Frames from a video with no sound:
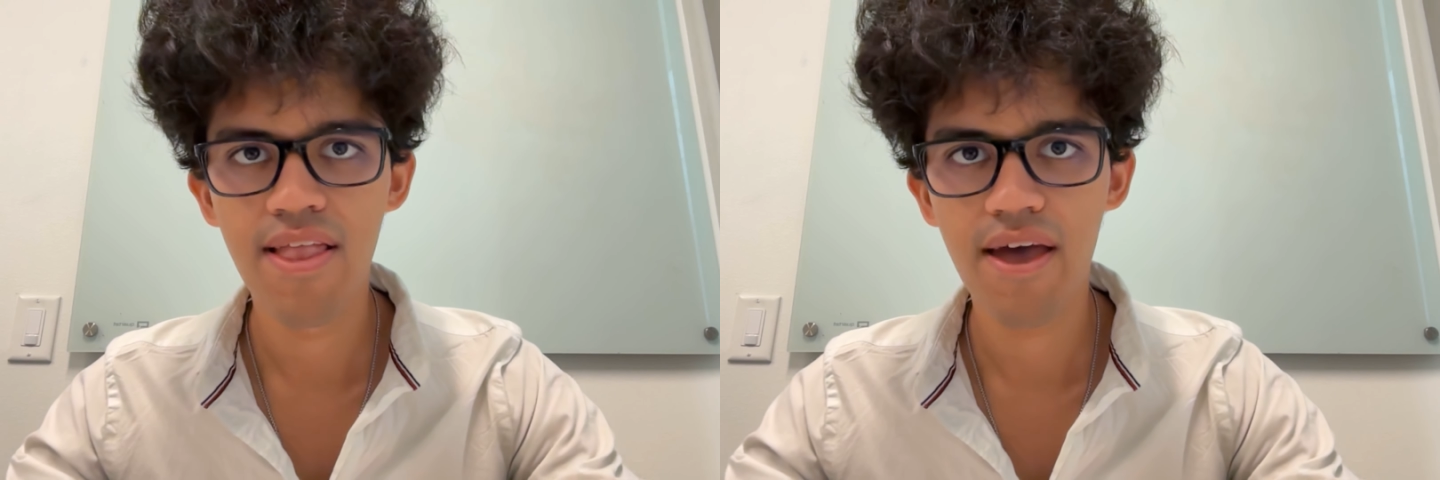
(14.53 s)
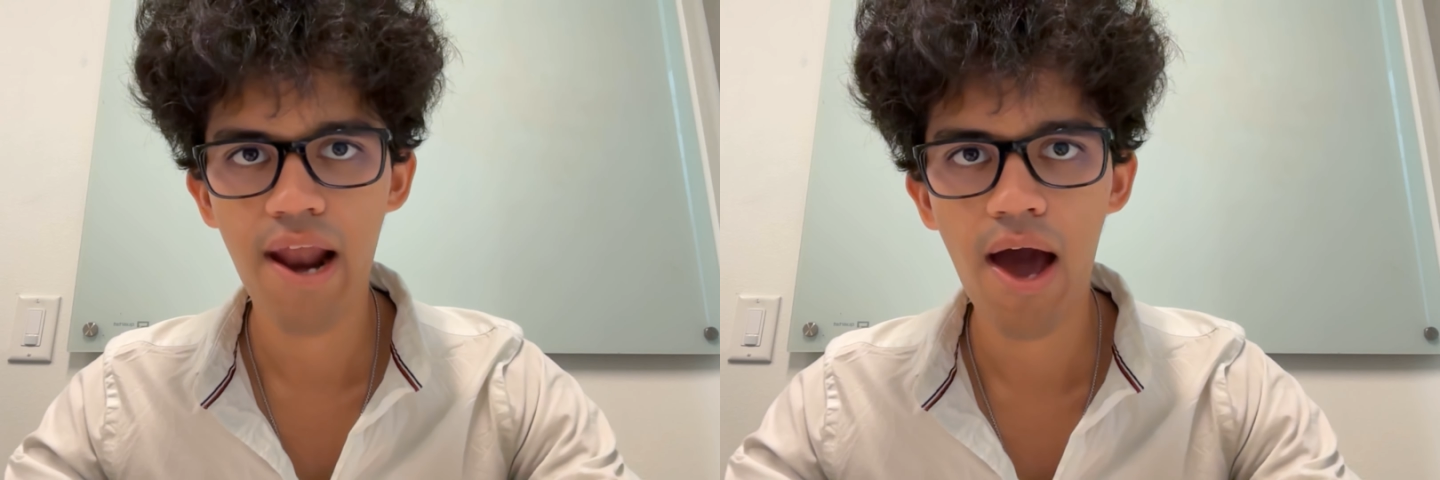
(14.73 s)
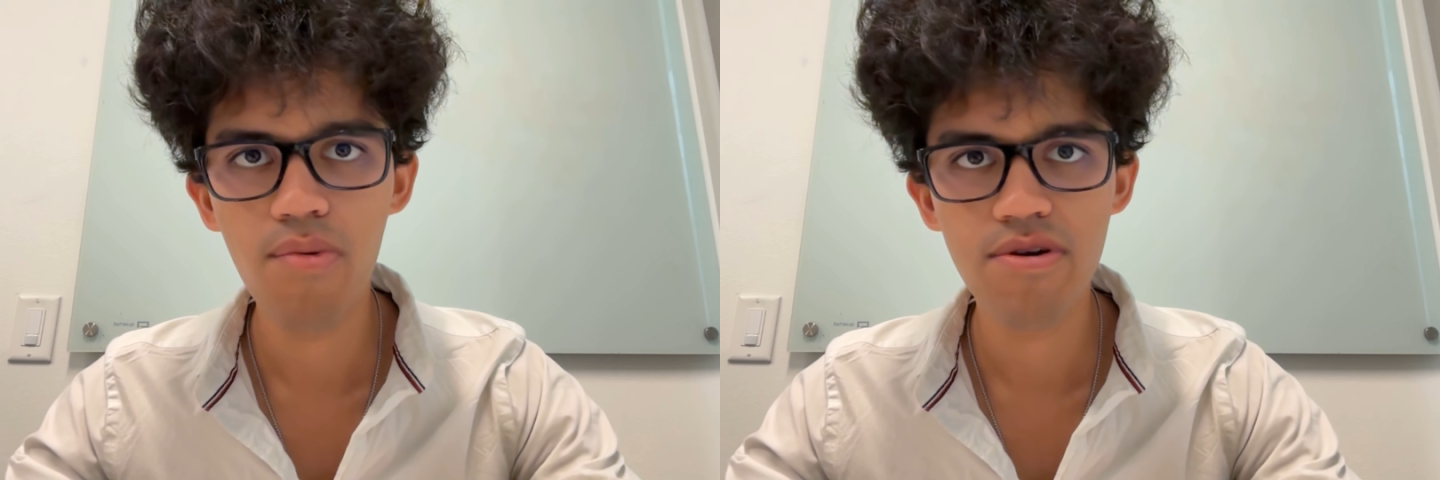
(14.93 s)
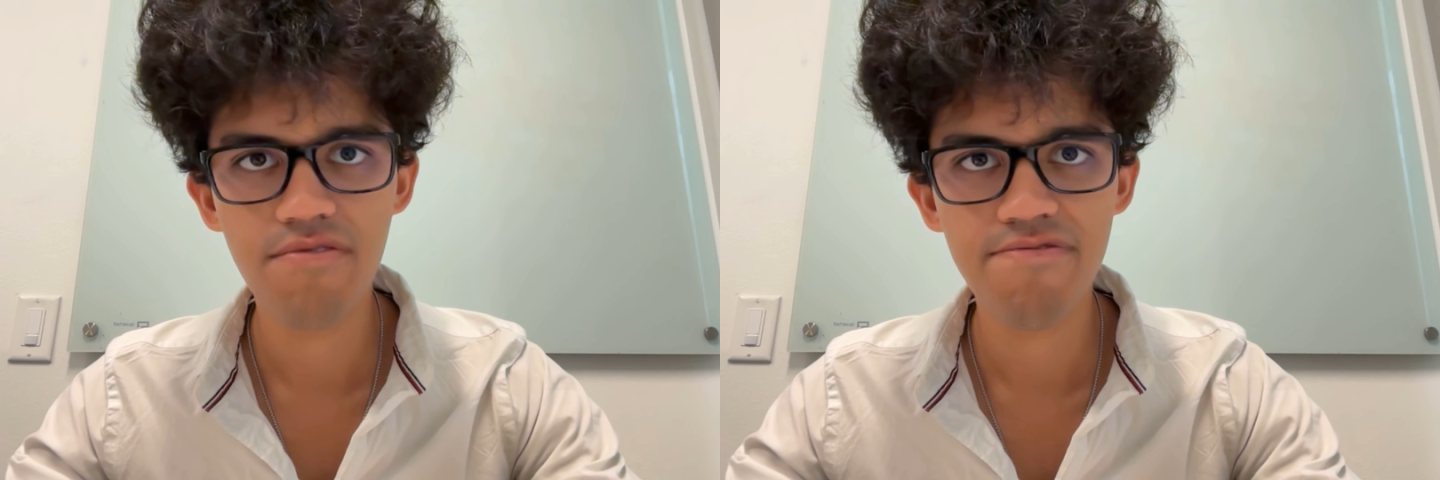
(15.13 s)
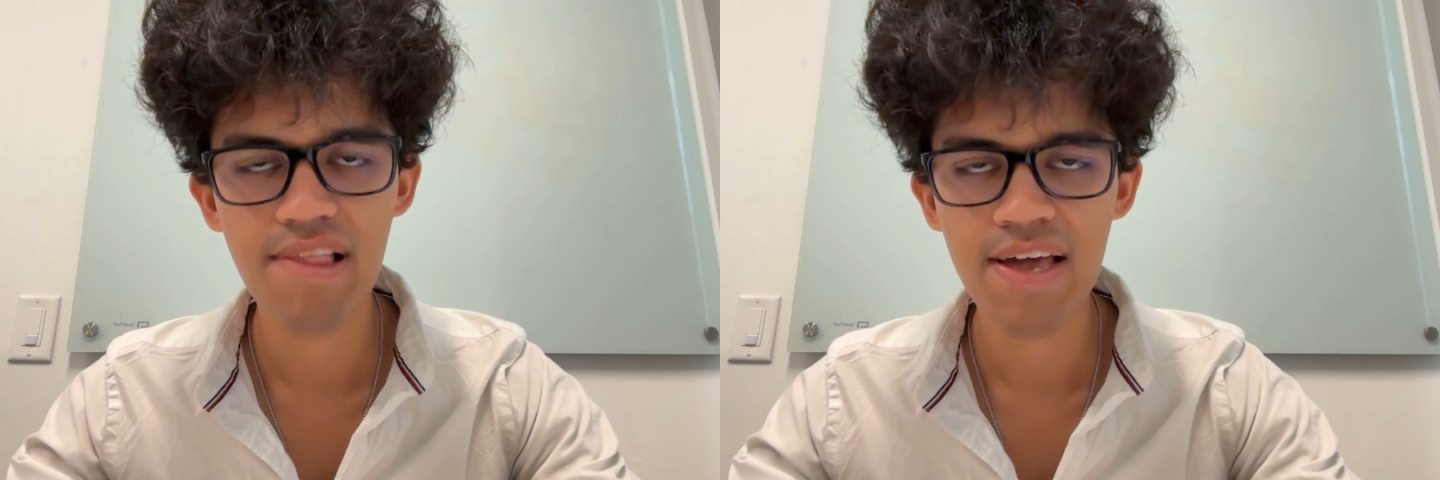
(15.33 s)
and how it
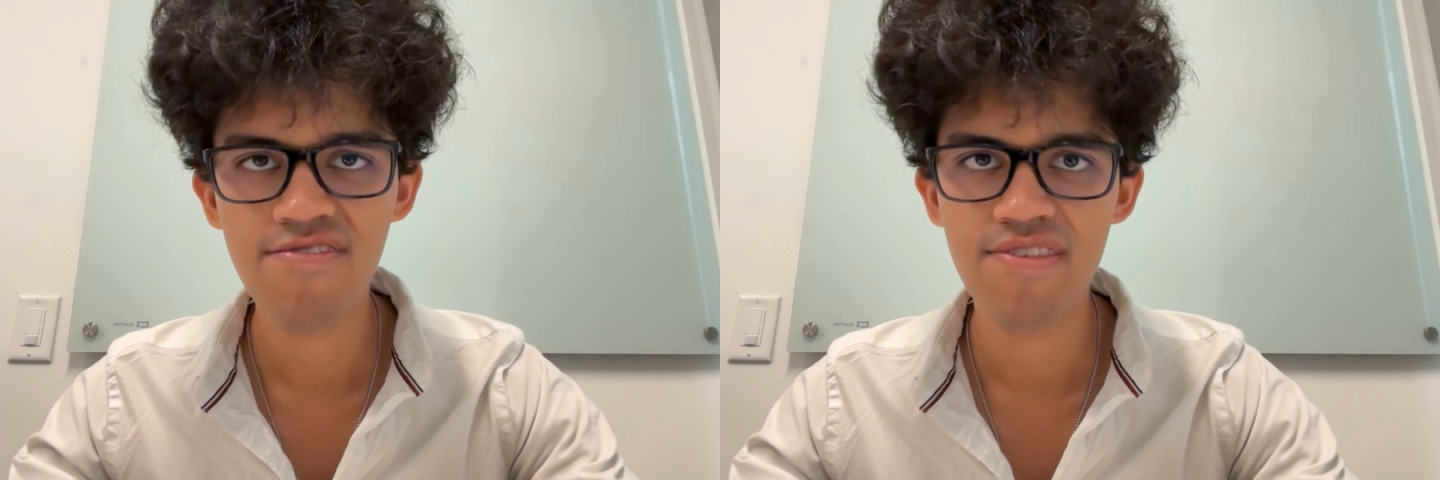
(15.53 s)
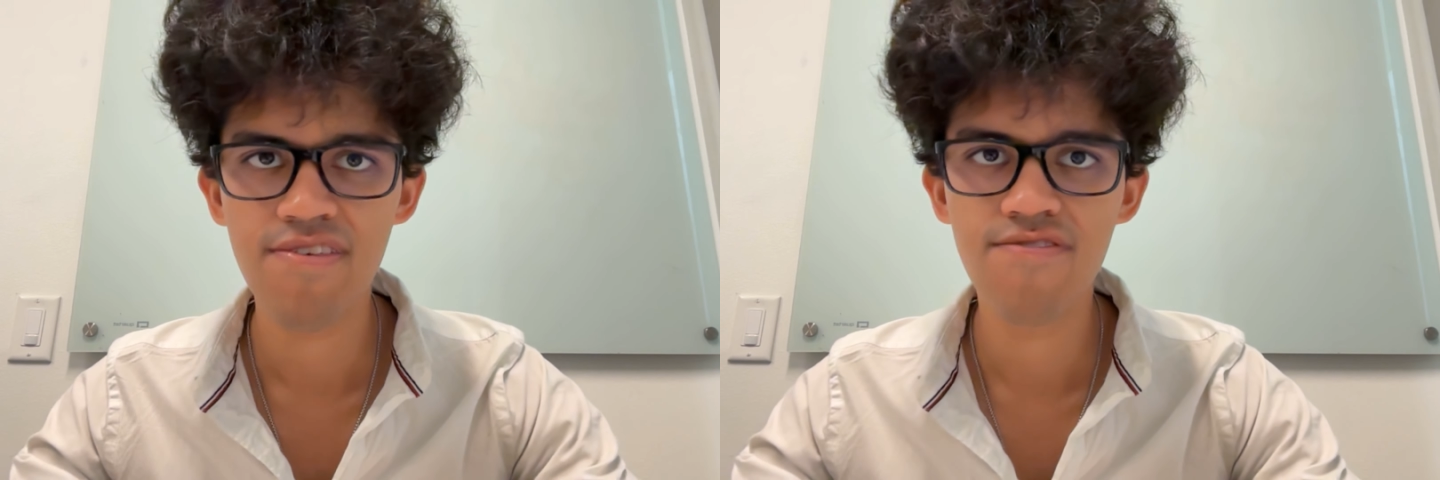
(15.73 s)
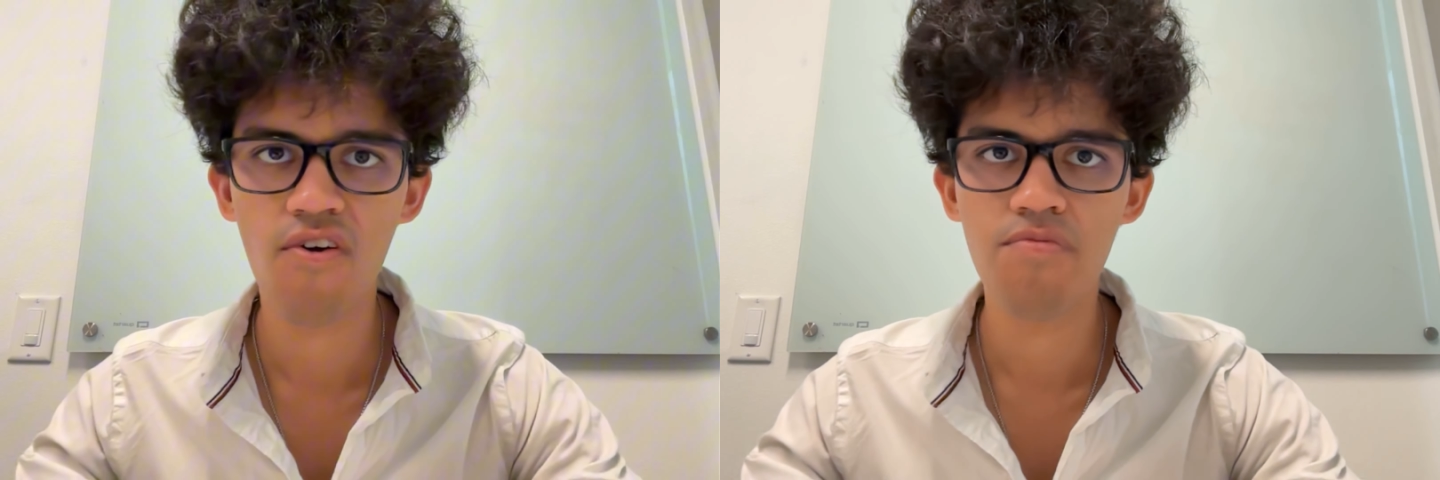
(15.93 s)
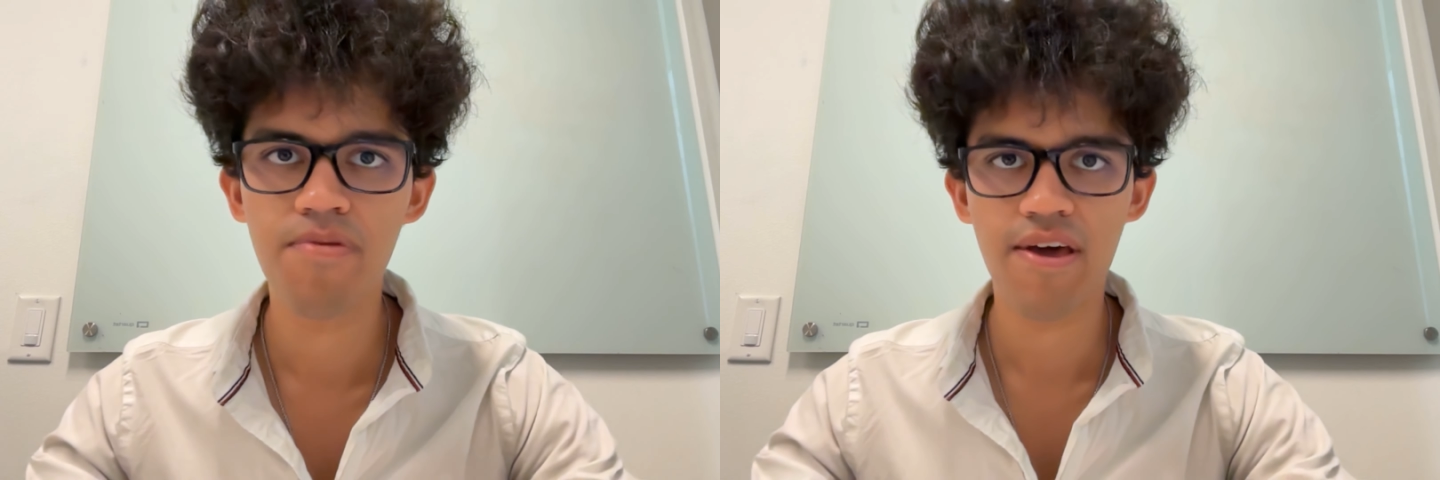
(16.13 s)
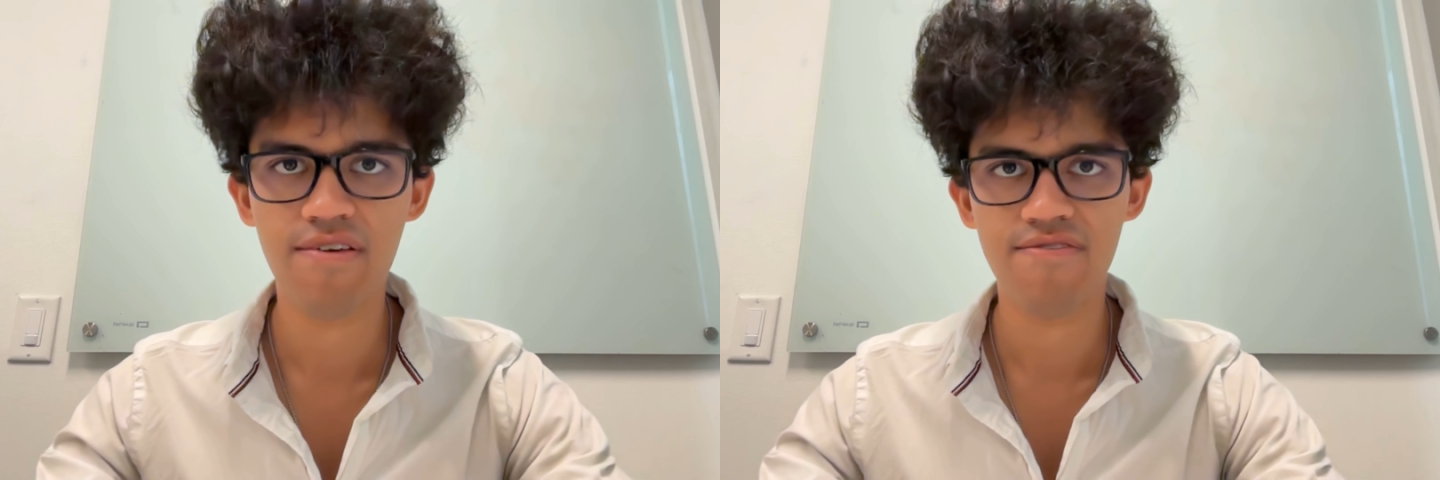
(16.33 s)
reflects in the stock
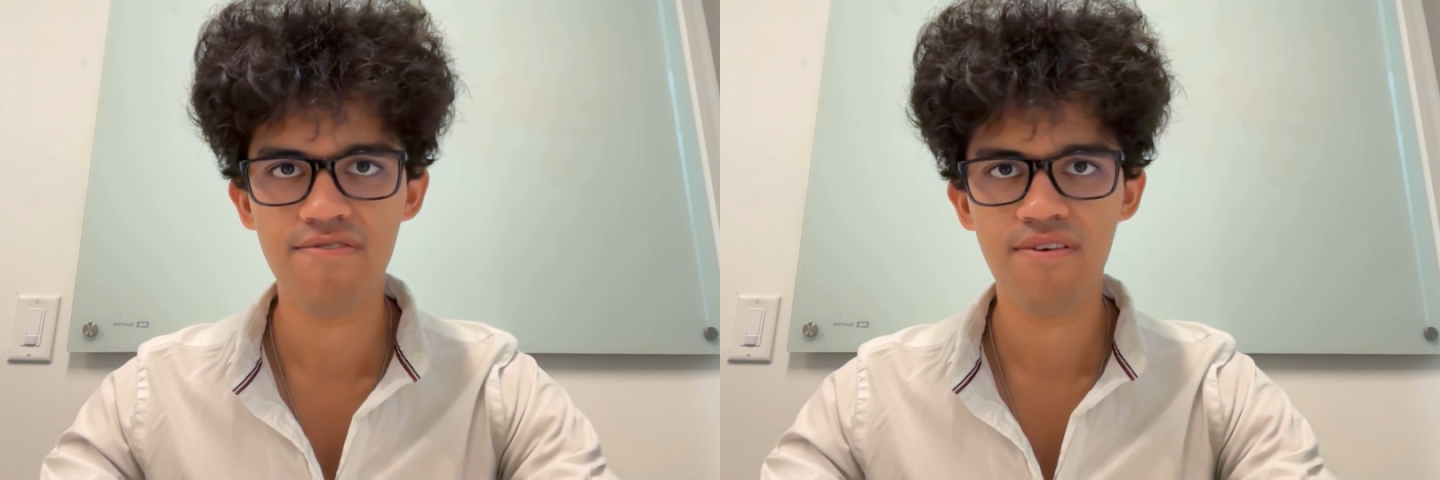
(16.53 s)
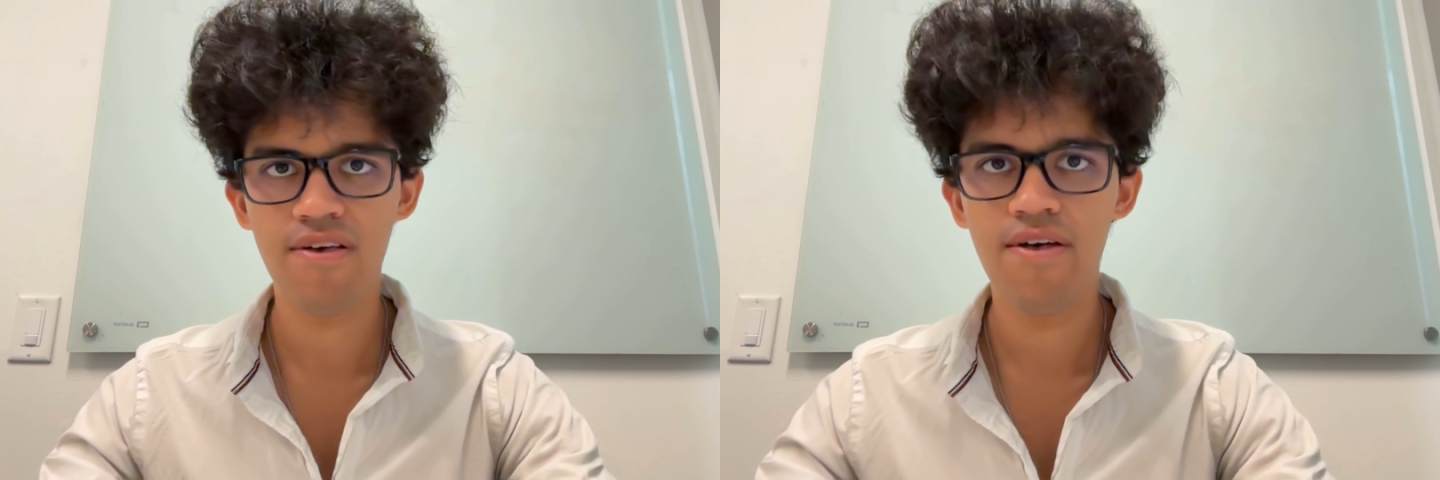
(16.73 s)
price.